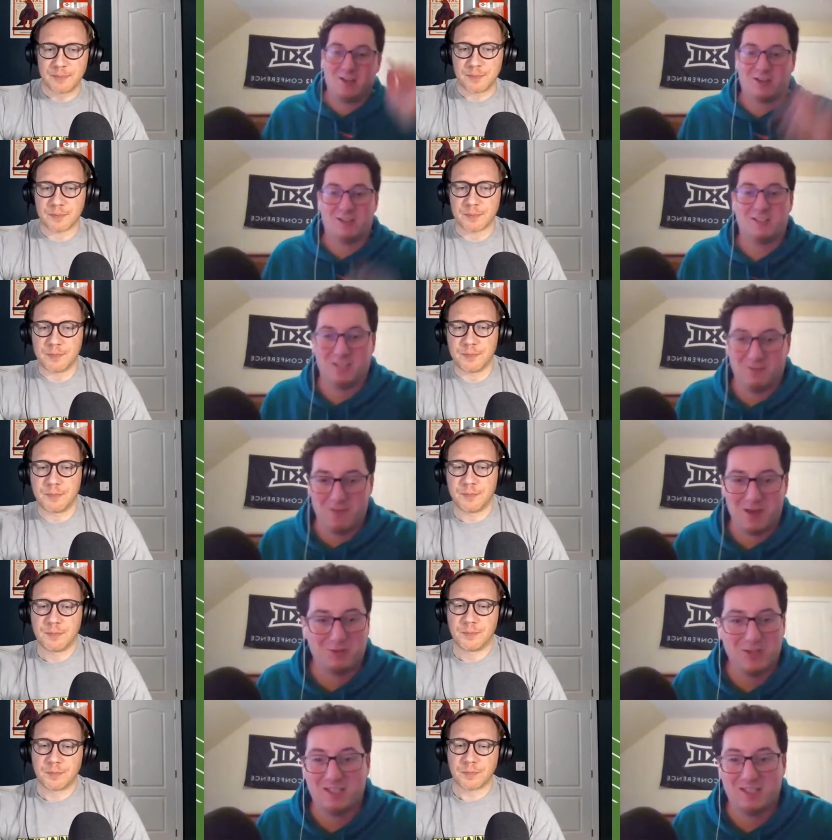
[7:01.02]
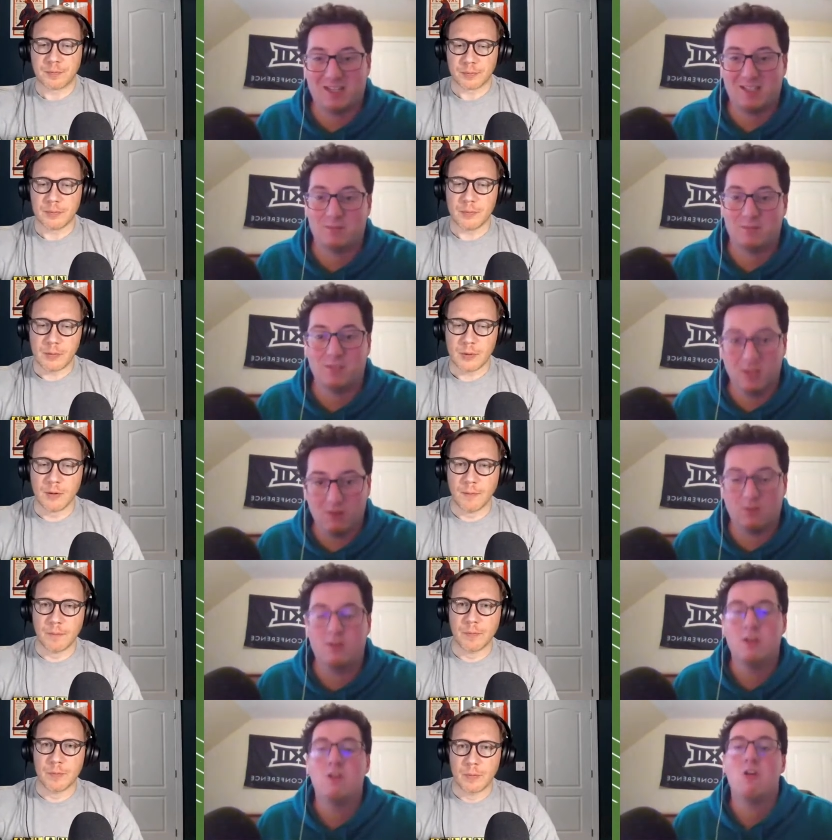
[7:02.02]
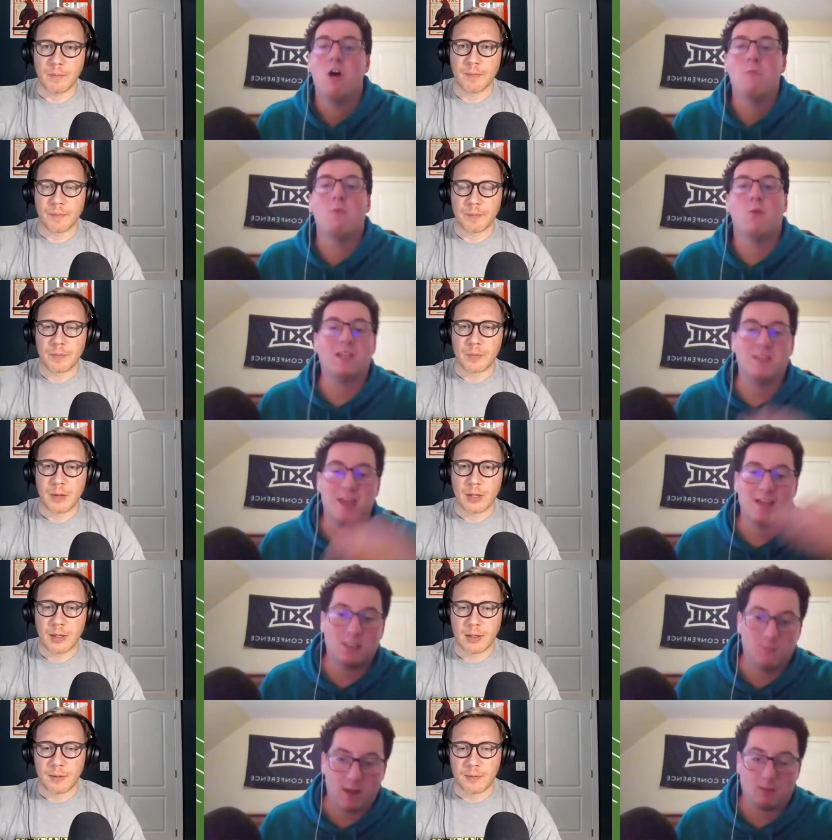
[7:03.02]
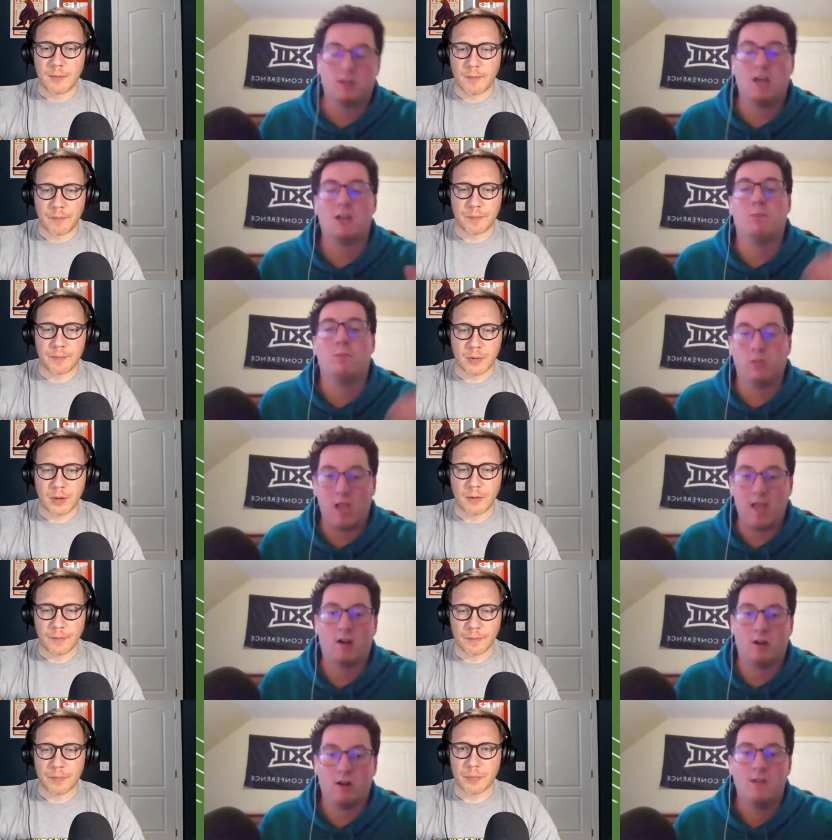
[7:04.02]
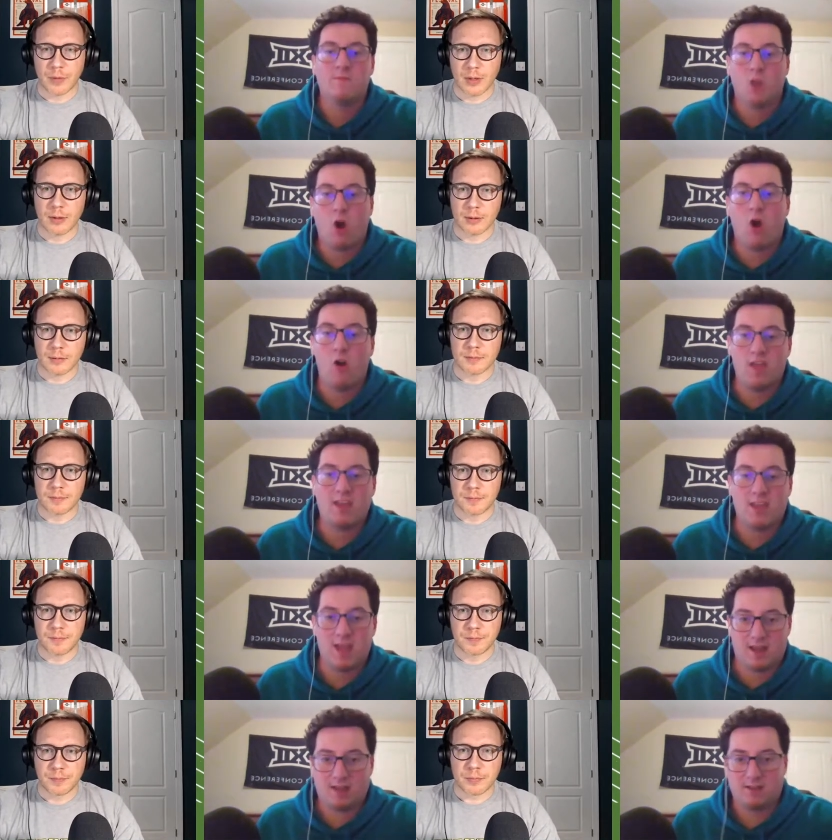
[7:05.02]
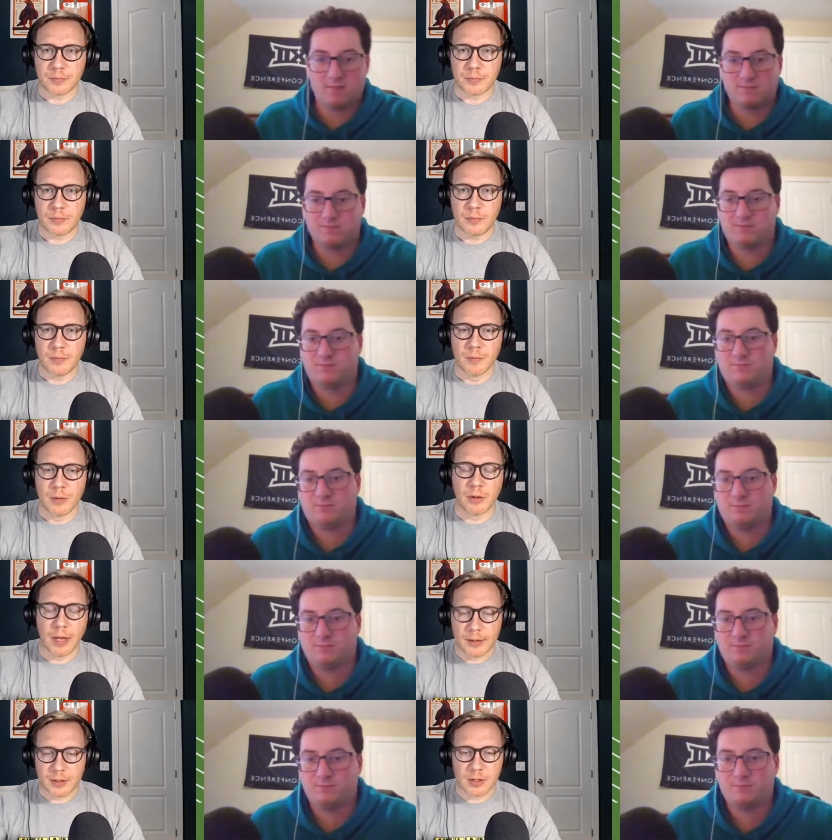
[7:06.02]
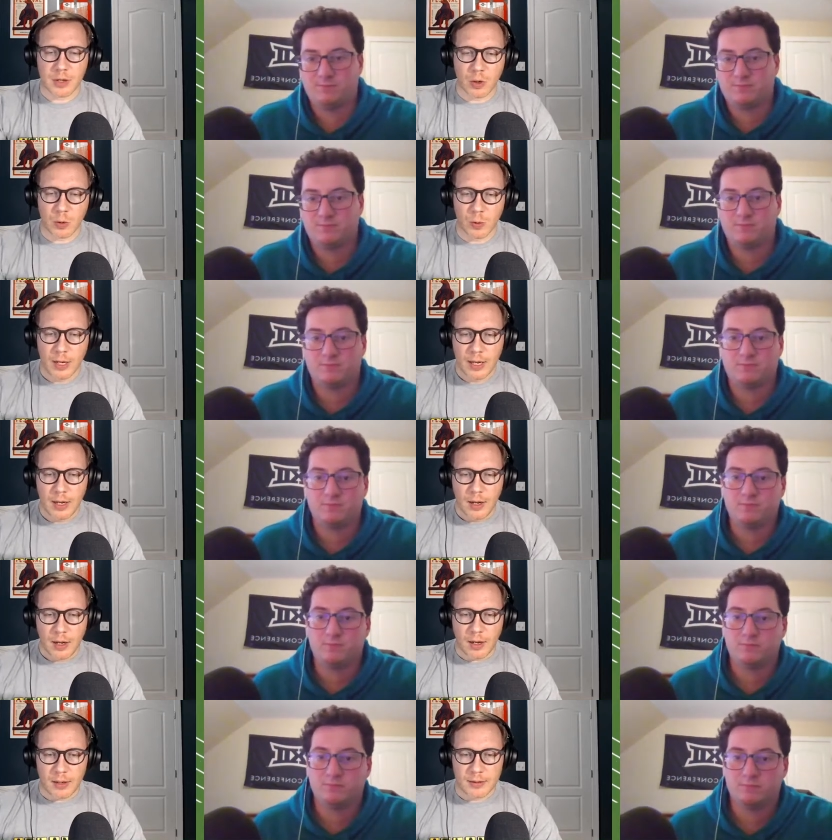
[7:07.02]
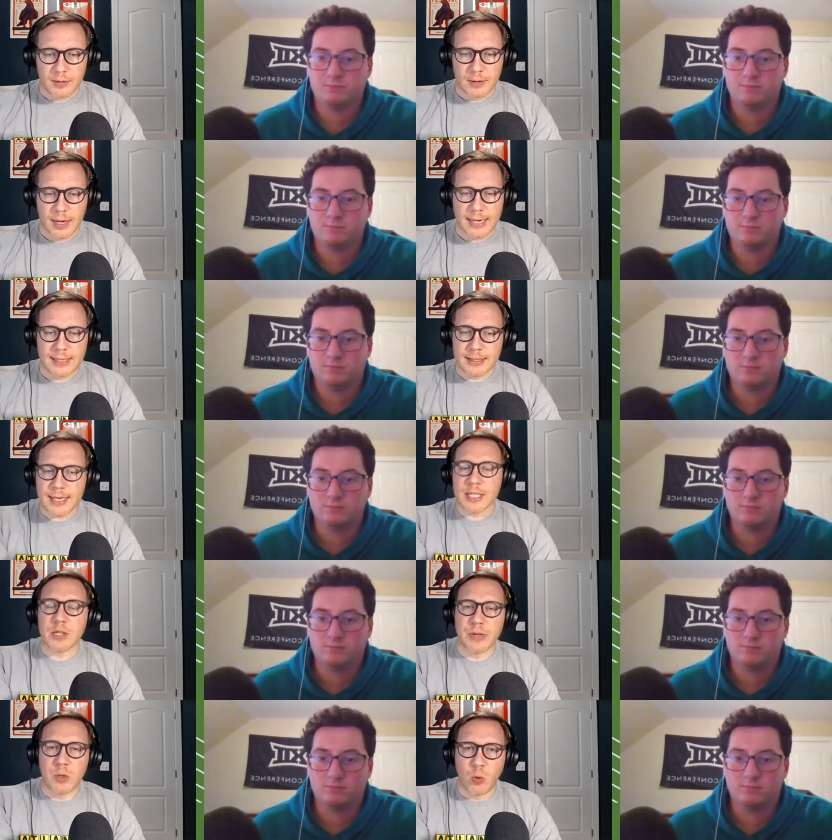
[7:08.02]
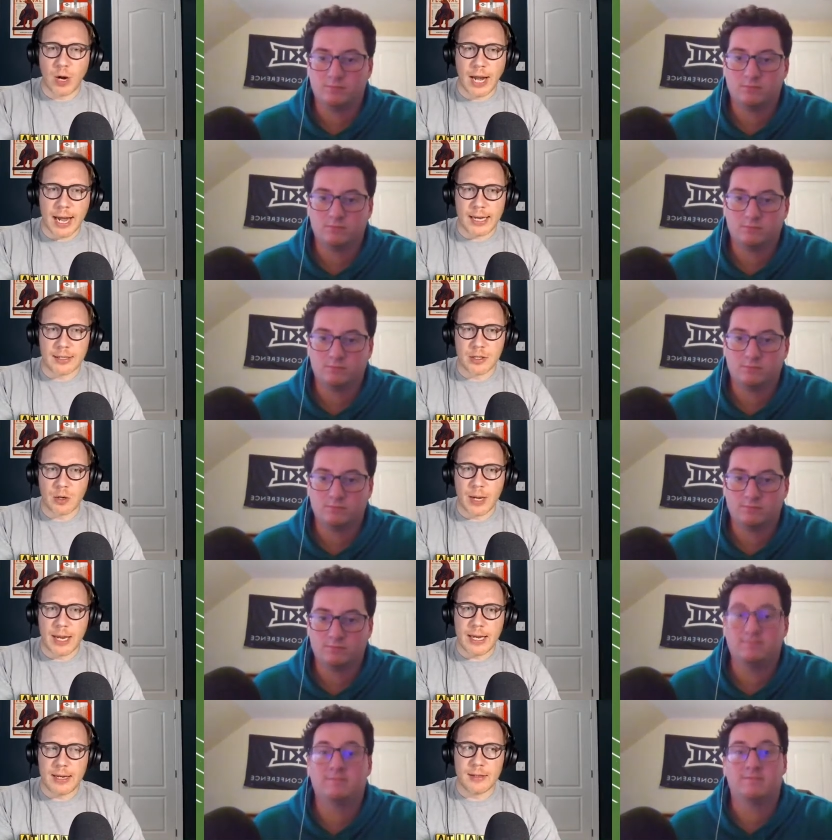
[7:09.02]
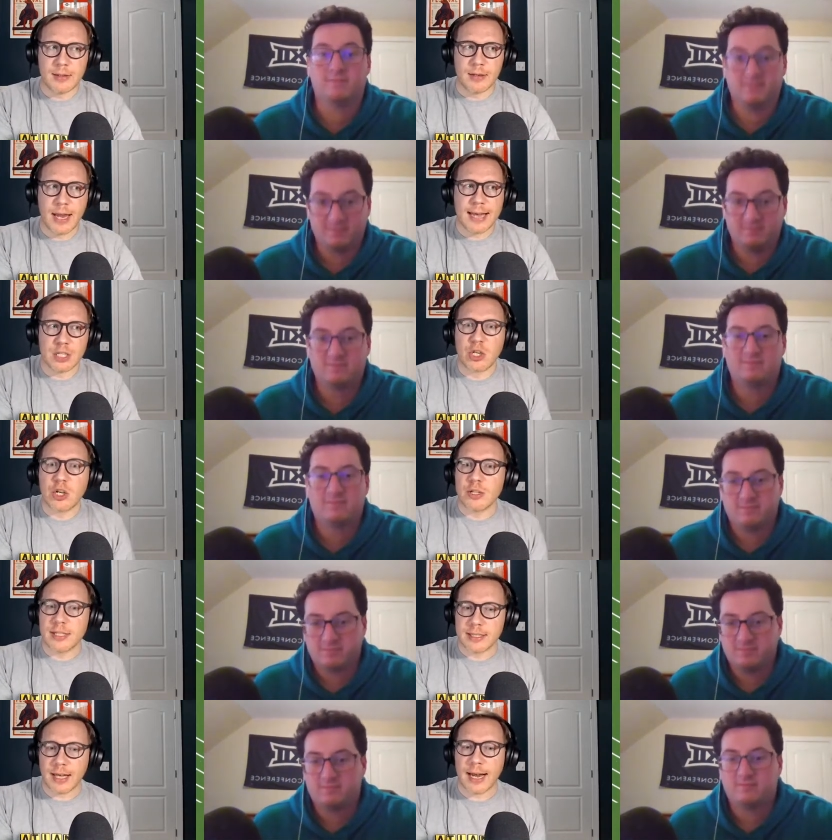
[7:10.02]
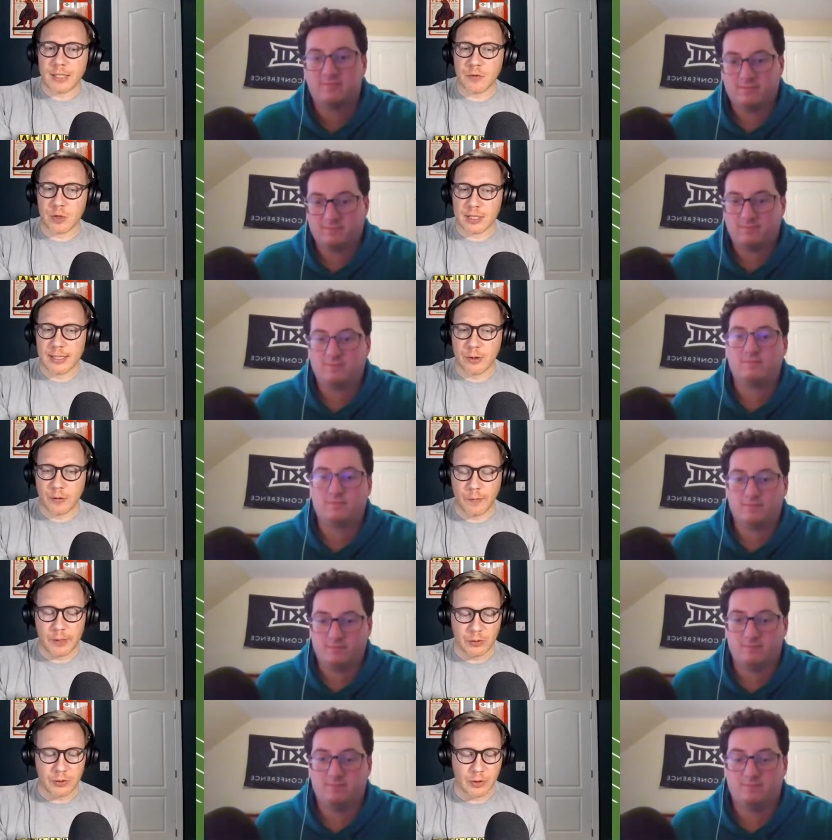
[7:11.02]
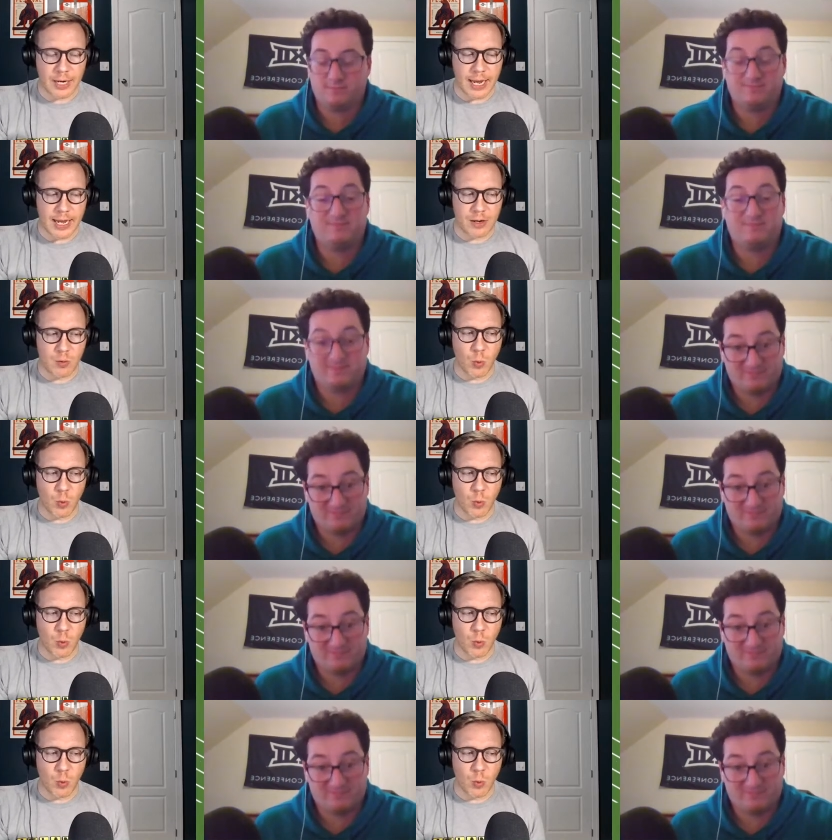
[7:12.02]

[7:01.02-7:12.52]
Speaker 1: you're going to see in the major leagues anytime soon. But what can they expect? What kind of player are they getting?
Speaker 2: Okay, so uh, he's 6'3", 180. So he's he has good size for a center fielder. And